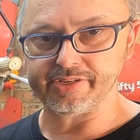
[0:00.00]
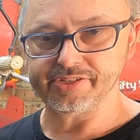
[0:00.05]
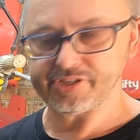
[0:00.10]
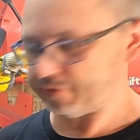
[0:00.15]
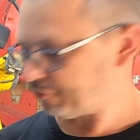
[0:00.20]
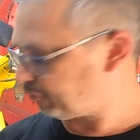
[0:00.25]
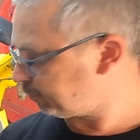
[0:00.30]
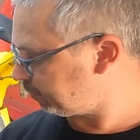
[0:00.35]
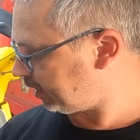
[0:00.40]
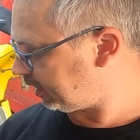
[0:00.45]

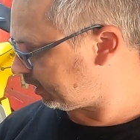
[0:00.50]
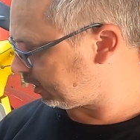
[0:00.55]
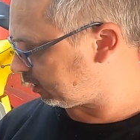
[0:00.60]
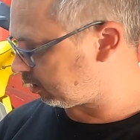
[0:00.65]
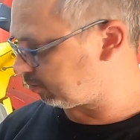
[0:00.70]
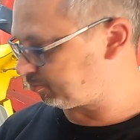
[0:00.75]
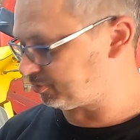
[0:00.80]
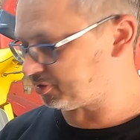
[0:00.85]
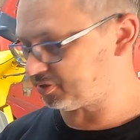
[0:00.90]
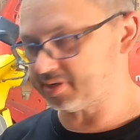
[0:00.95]
so from here,
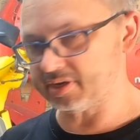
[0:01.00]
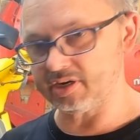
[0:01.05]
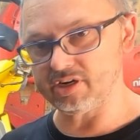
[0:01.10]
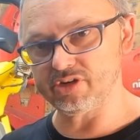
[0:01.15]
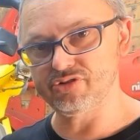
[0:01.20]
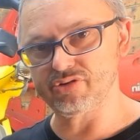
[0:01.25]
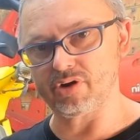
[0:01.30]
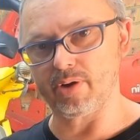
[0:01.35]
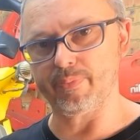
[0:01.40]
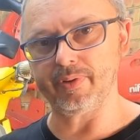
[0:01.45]
I'm just gonna
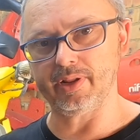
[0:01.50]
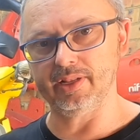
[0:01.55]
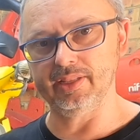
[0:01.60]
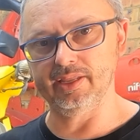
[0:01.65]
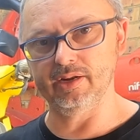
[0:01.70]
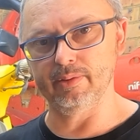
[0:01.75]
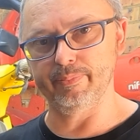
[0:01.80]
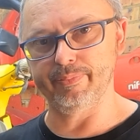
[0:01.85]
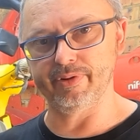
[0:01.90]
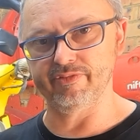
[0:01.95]
drop a
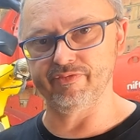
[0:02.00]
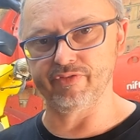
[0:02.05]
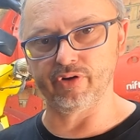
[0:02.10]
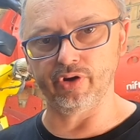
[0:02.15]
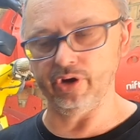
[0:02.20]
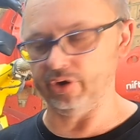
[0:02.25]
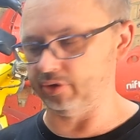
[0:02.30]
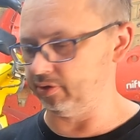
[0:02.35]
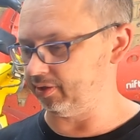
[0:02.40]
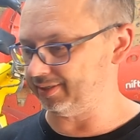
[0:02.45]
little bit of
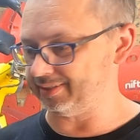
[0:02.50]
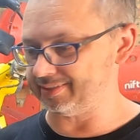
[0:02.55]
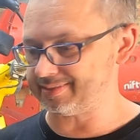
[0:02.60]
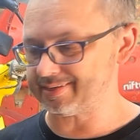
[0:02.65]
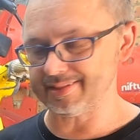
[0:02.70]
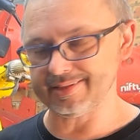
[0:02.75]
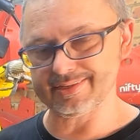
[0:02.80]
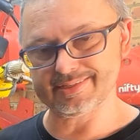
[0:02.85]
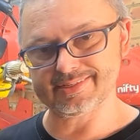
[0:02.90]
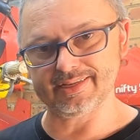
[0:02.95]
oil
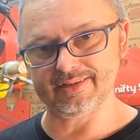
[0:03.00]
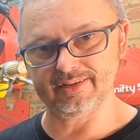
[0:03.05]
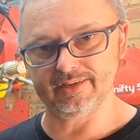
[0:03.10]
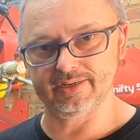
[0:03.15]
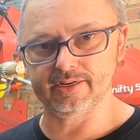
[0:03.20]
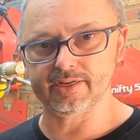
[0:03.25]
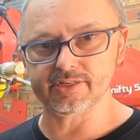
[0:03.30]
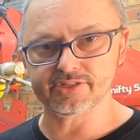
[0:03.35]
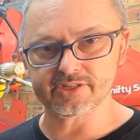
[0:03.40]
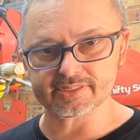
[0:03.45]
into the
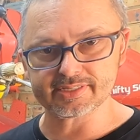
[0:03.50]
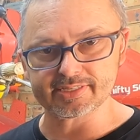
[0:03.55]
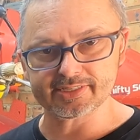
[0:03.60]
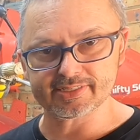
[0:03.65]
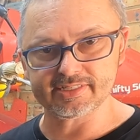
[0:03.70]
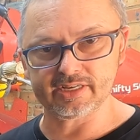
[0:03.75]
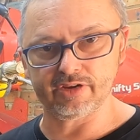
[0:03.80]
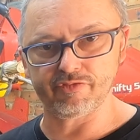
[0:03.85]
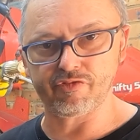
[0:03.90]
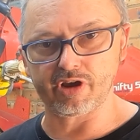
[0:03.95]
cylinder just to
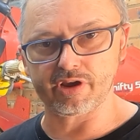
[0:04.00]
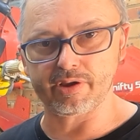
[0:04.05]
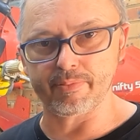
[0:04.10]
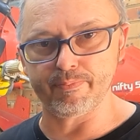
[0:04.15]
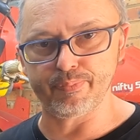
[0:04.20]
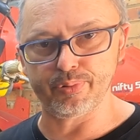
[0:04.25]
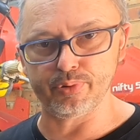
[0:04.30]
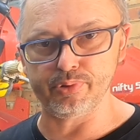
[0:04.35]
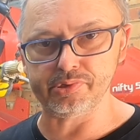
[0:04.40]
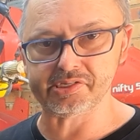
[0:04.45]
see if I can
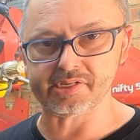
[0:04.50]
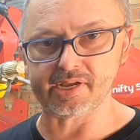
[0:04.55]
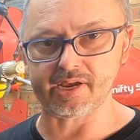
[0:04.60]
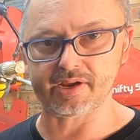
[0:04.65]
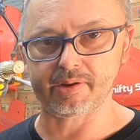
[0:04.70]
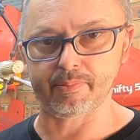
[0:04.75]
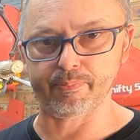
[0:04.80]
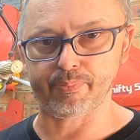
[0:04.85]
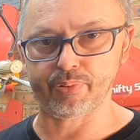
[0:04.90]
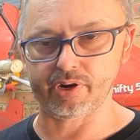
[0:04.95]
boost
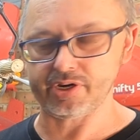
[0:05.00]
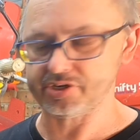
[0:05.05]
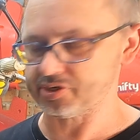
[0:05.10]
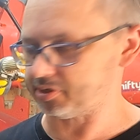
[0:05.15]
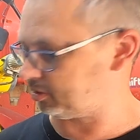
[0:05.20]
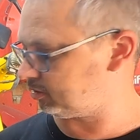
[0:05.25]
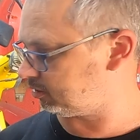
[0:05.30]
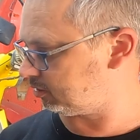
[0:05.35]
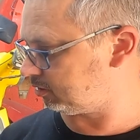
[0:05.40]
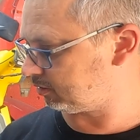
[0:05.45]
that
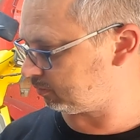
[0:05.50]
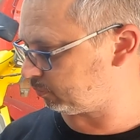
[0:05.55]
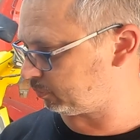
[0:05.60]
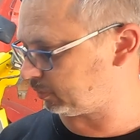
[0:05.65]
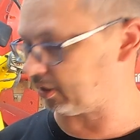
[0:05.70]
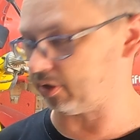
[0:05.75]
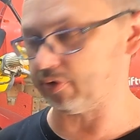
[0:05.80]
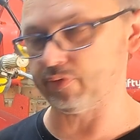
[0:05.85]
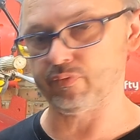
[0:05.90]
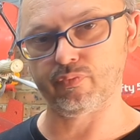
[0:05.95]
compression. We're
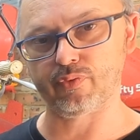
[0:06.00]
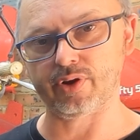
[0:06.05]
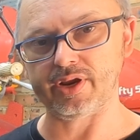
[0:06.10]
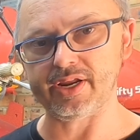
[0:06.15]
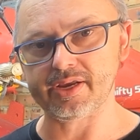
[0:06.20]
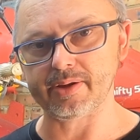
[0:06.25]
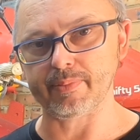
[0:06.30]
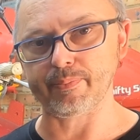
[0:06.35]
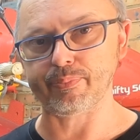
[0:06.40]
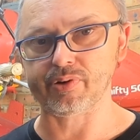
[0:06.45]
gonna
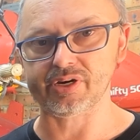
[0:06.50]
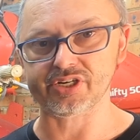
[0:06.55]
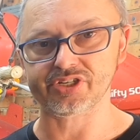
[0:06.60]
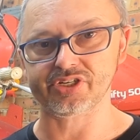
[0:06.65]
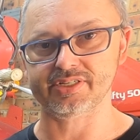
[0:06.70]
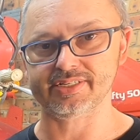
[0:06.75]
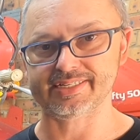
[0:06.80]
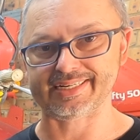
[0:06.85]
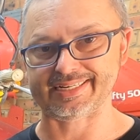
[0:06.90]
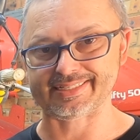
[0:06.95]

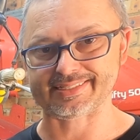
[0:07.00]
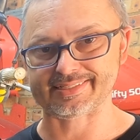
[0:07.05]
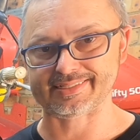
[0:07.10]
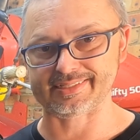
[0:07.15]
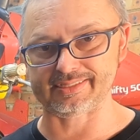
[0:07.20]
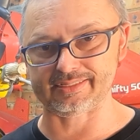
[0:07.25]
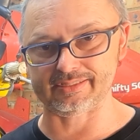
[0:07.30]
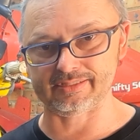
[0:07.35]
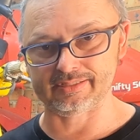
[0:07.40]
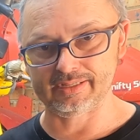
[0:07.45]
recompression test
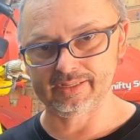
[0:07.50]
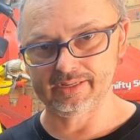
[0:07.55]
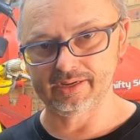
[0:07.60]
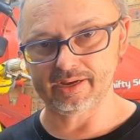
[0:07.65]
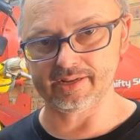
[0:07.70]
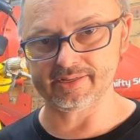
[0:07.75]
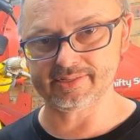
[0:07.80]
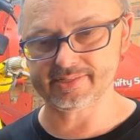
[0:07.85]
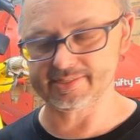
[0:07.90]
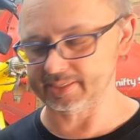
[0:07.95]
it
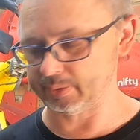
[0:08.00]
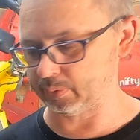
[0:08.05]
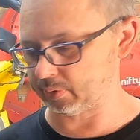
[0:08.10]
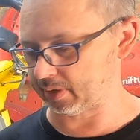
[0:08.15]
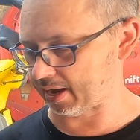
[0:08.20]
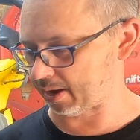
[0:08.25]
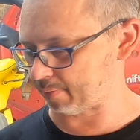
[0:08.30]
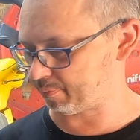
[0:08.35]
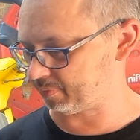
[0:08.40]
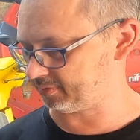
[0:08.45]
and see what
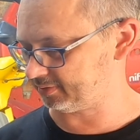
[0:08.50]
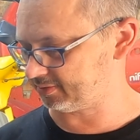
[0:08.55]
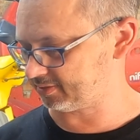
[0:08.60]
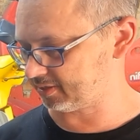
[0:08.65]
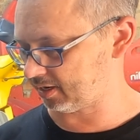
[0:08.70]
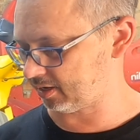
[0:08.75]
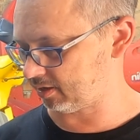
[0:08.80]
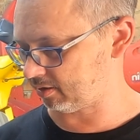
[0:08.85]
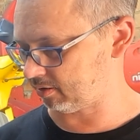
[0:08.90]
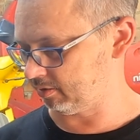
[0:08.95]
happens
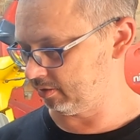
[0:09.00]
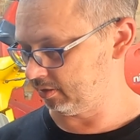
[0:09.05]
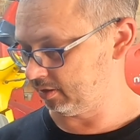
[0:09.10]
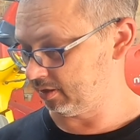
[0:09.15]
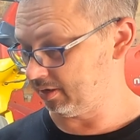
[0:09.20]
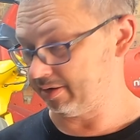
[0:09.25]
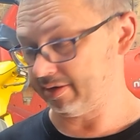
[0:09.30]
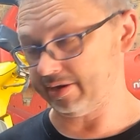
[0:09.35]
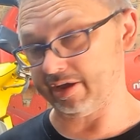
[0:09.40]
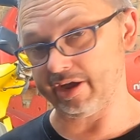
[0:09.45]
there.
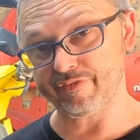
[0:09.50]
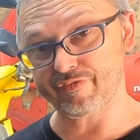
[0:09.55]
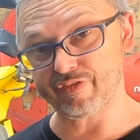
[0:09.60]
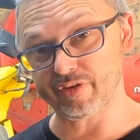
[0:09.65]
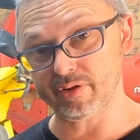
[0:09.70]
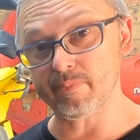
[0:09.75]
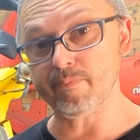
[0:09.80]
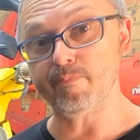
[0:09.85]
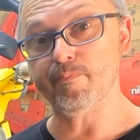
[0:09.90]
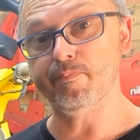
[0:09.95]
Now, if
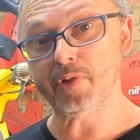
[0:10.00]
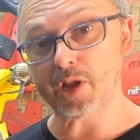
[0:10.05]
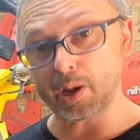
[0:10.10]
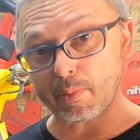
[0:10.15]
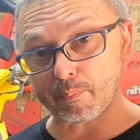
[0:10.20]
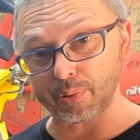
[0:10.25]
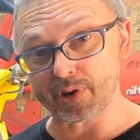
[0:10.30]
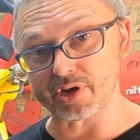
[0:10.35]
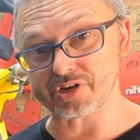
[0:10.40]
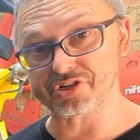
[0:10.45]

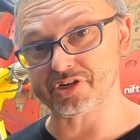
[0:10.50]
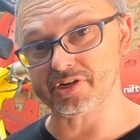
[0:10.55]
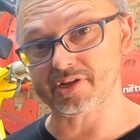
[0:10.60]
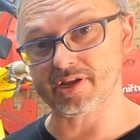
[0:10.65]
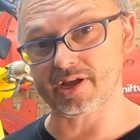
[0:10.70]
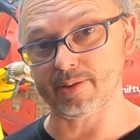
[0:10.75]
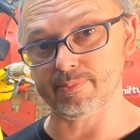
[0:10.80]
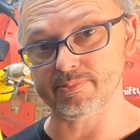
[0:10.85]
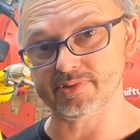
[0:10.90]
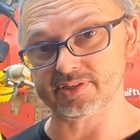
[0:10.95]
compression
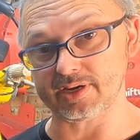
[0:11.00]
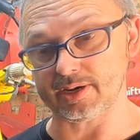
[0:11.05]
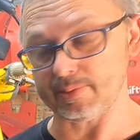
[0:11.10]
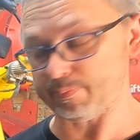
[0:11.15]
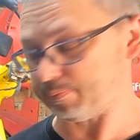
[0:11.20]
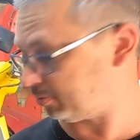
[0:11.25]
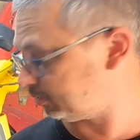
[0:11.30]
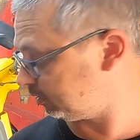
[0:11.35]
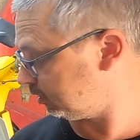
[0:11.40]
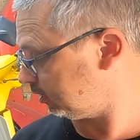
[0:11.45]
comes up,